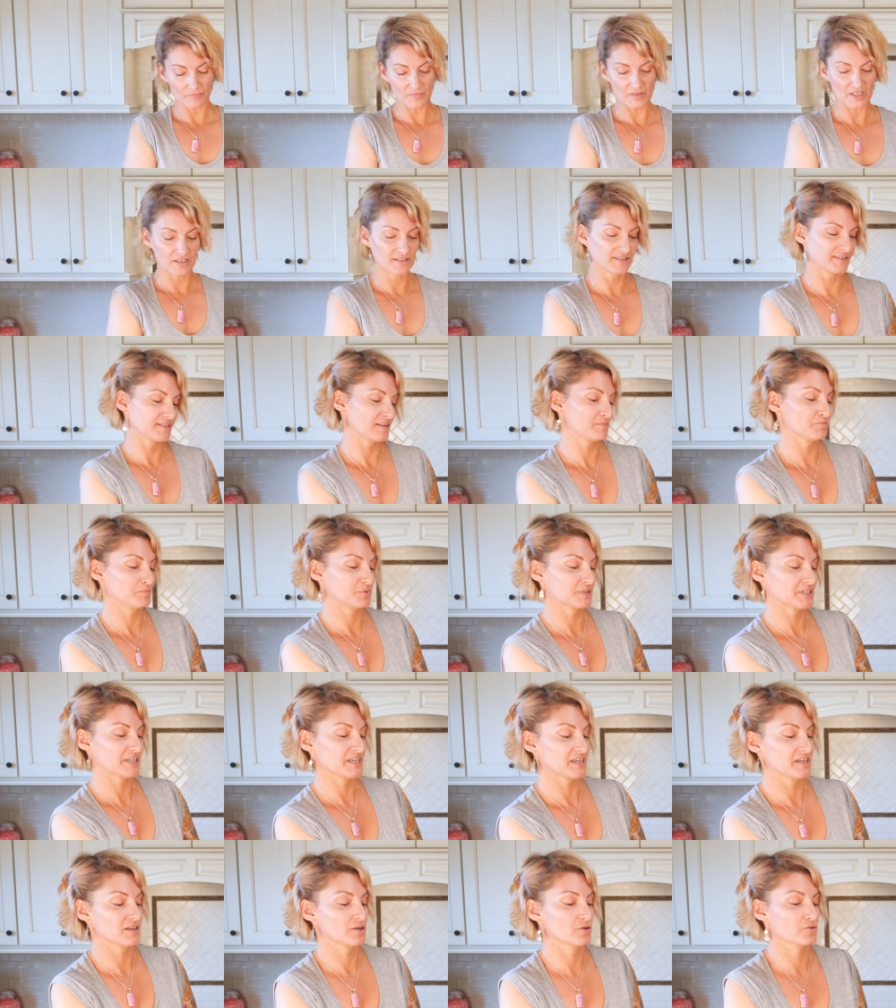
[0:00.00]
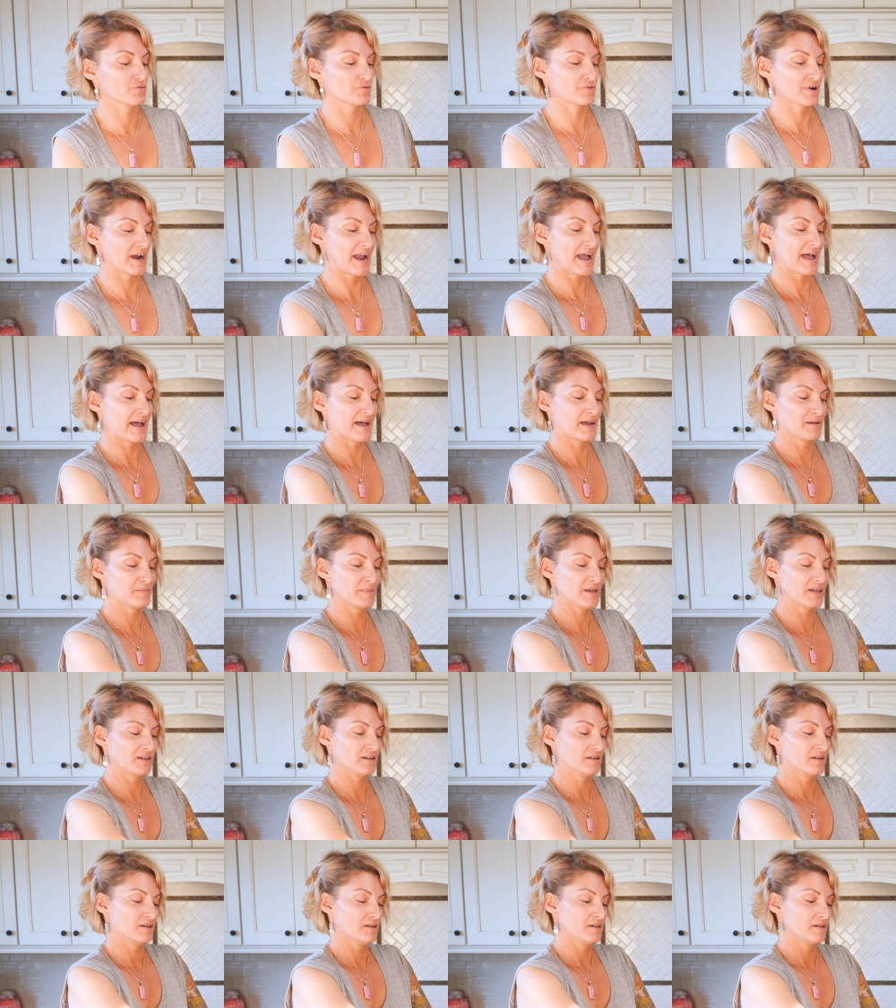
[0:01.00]
simply grab
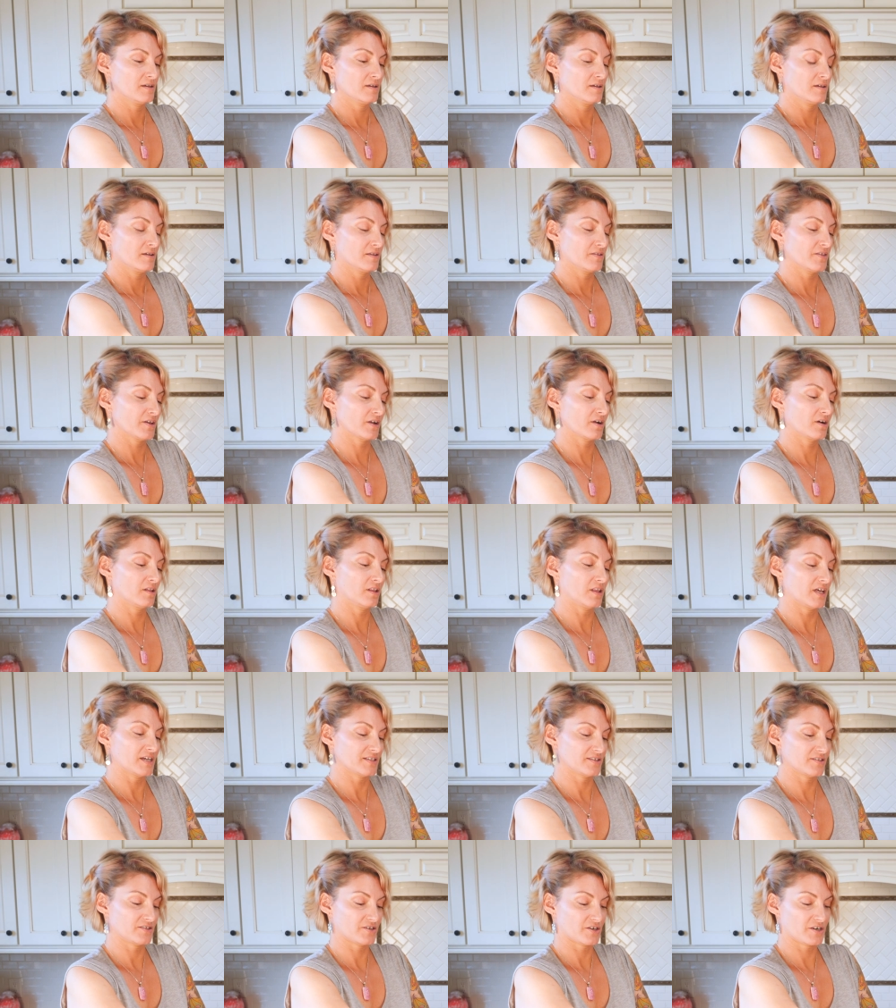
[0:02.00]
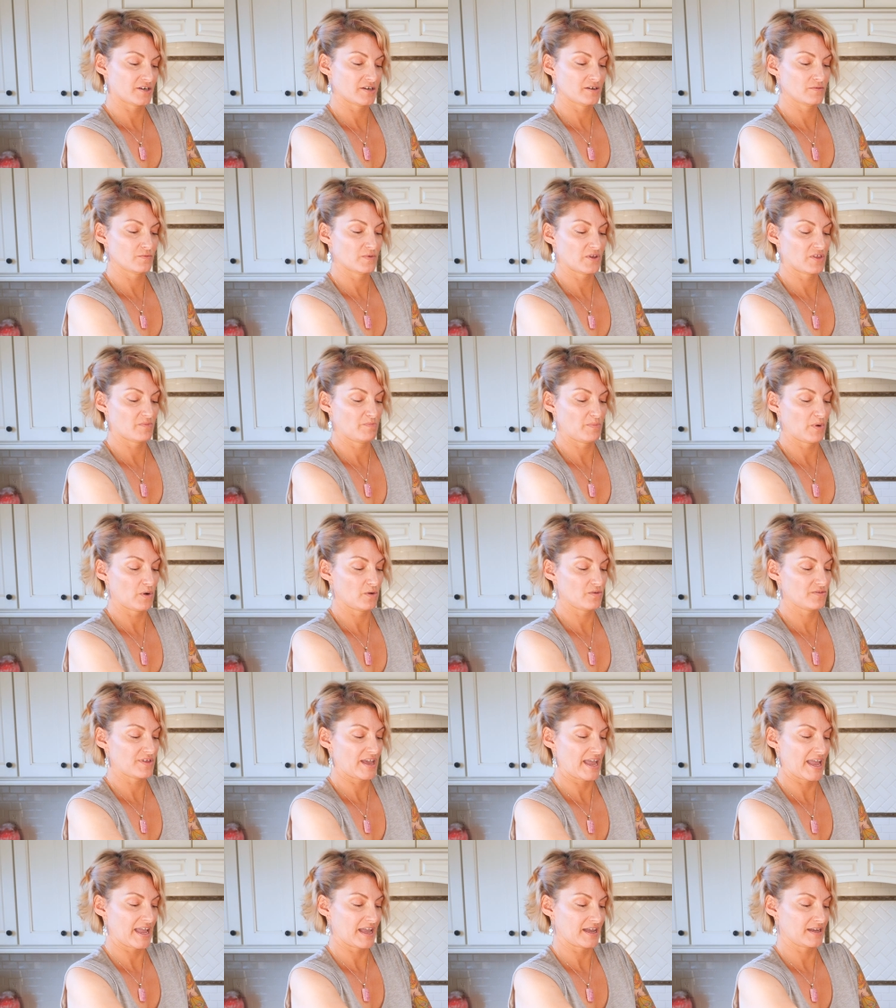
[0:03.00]
the cluster with both
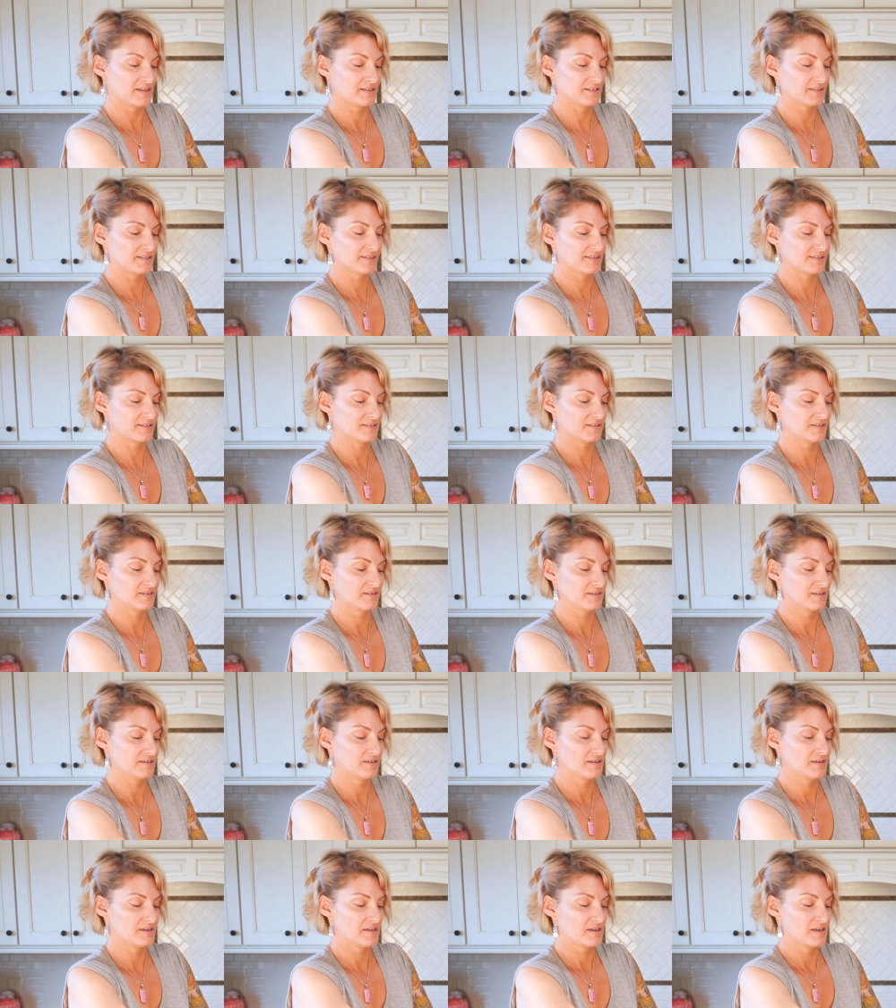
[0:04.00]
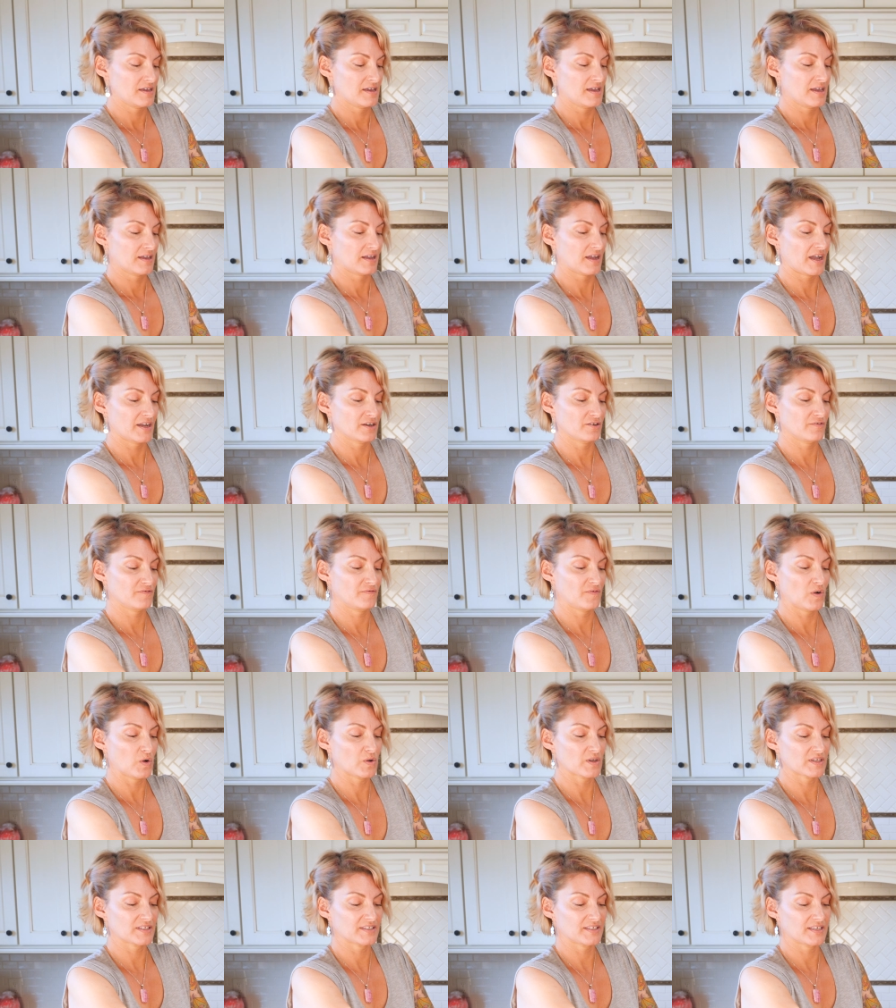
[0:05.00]
hands, kind of
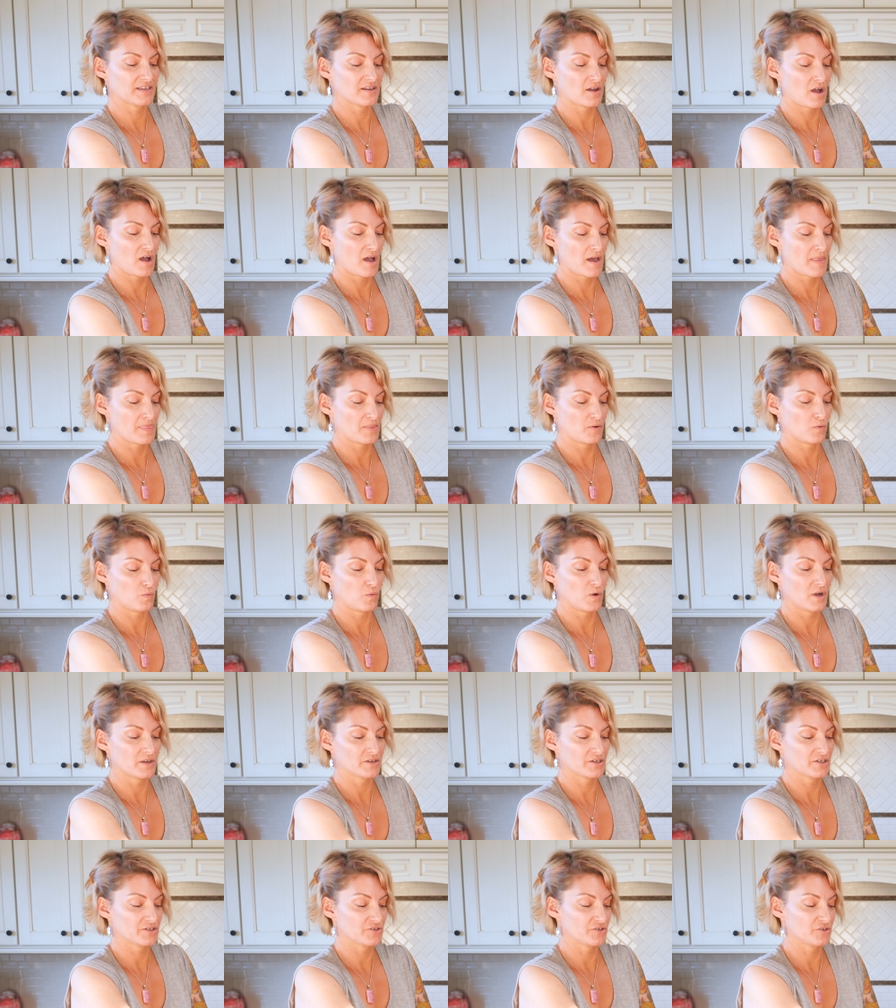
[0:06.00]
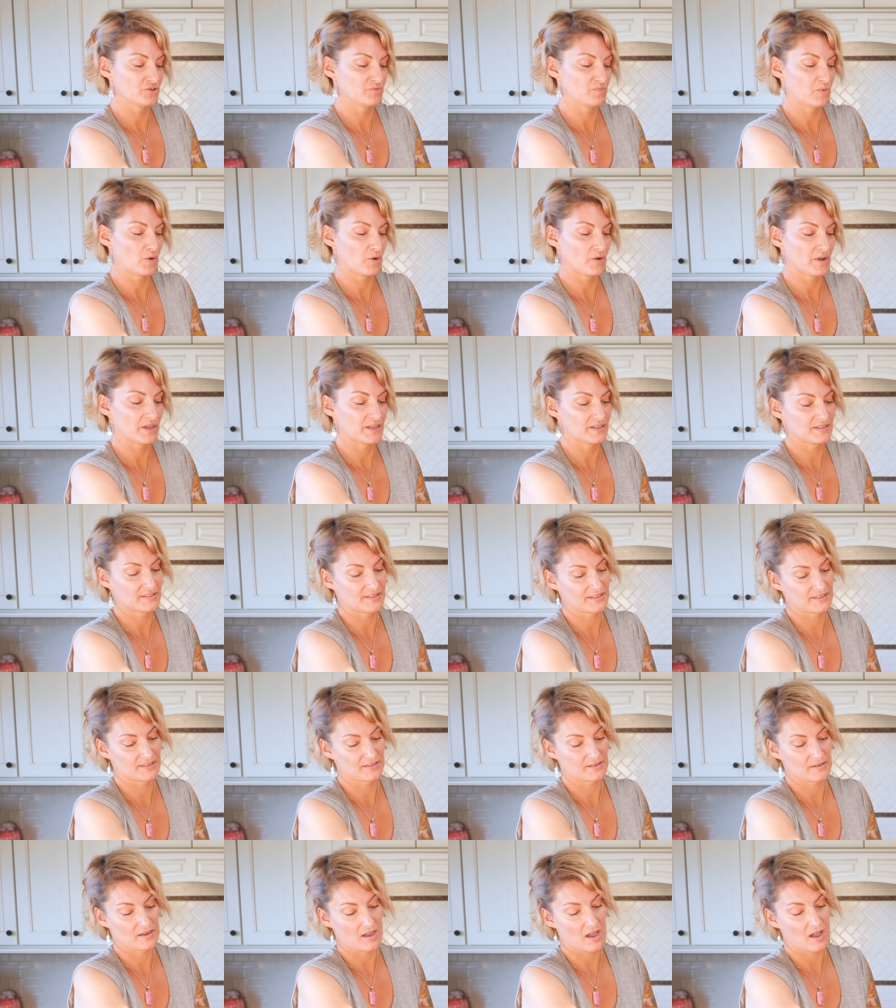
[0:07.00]
focusing on the 1 or 2
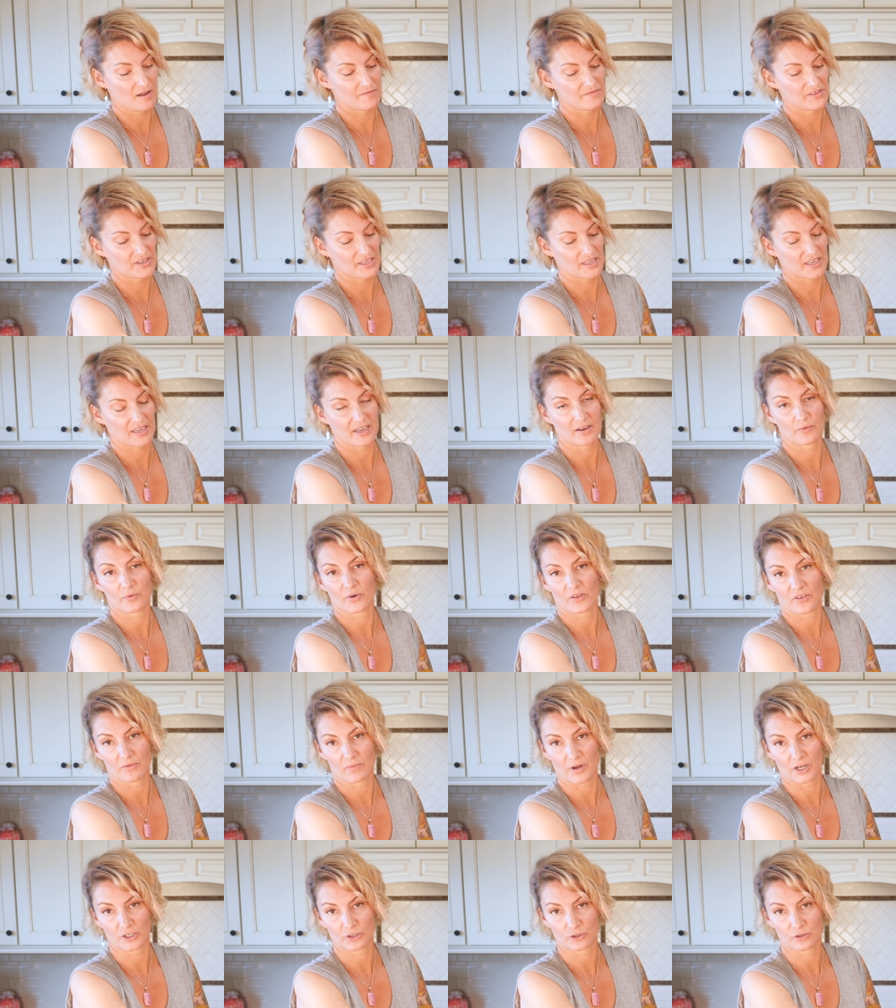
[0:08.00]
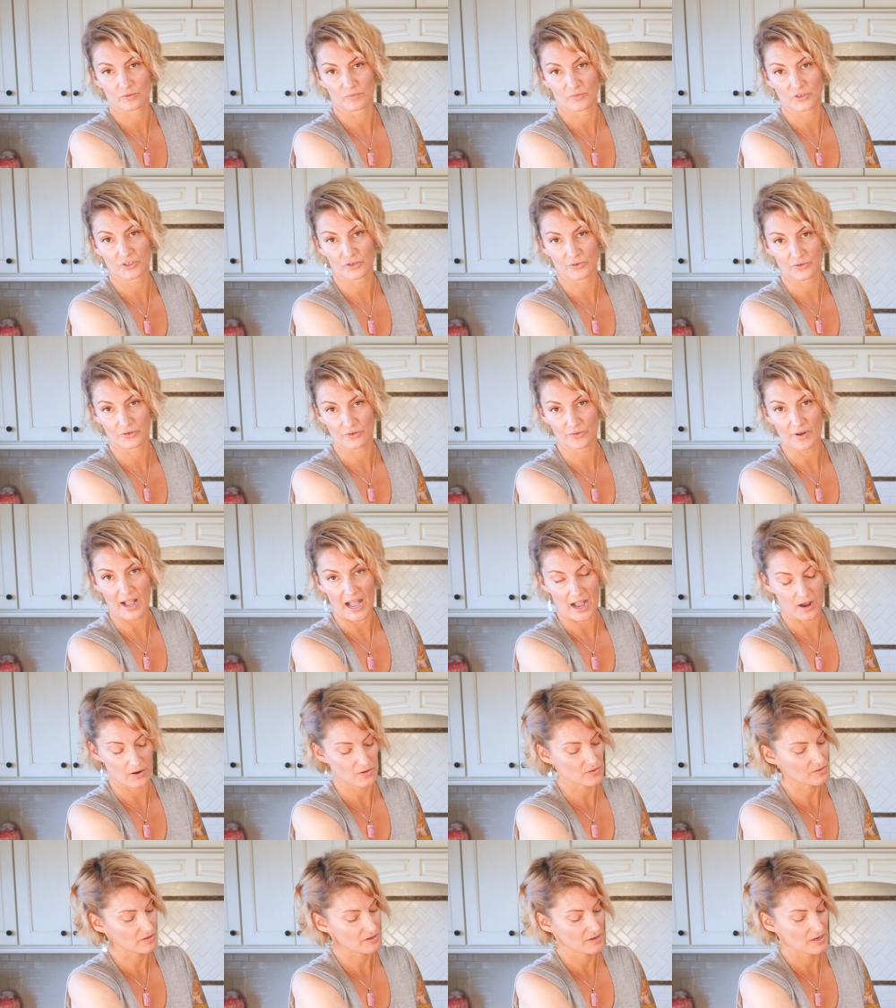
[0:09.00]
points of the kit where the mushrooms grew
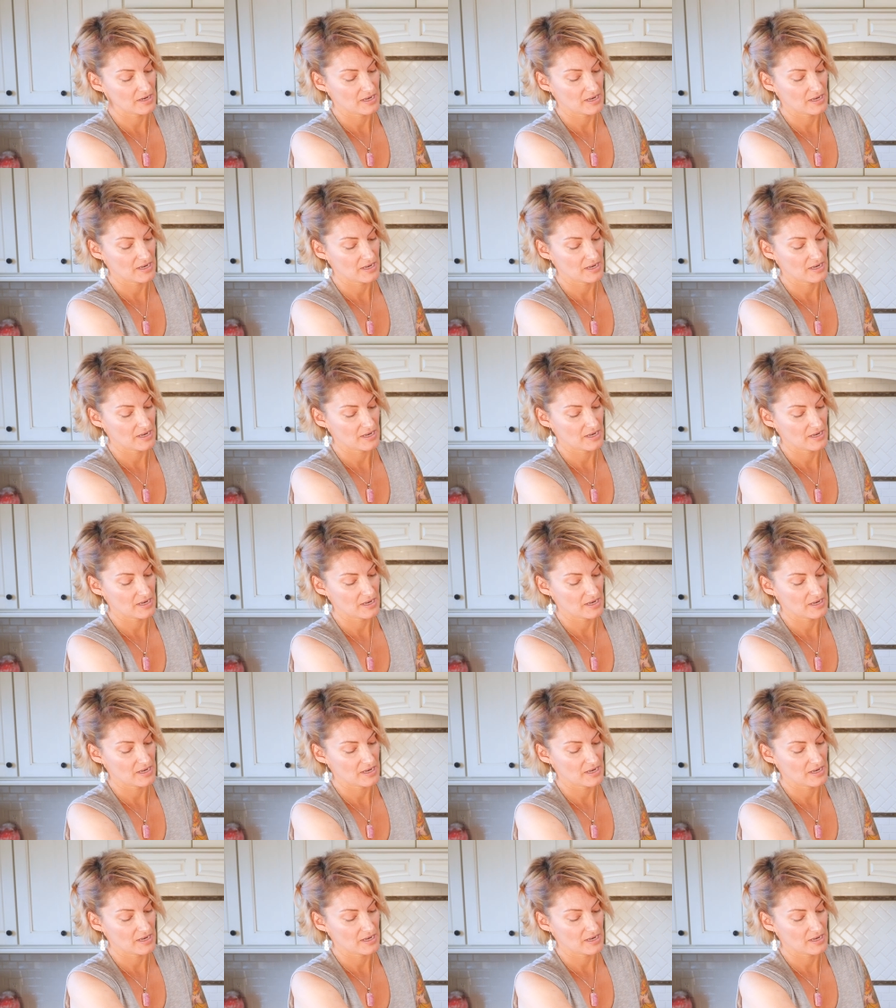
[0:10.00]
out,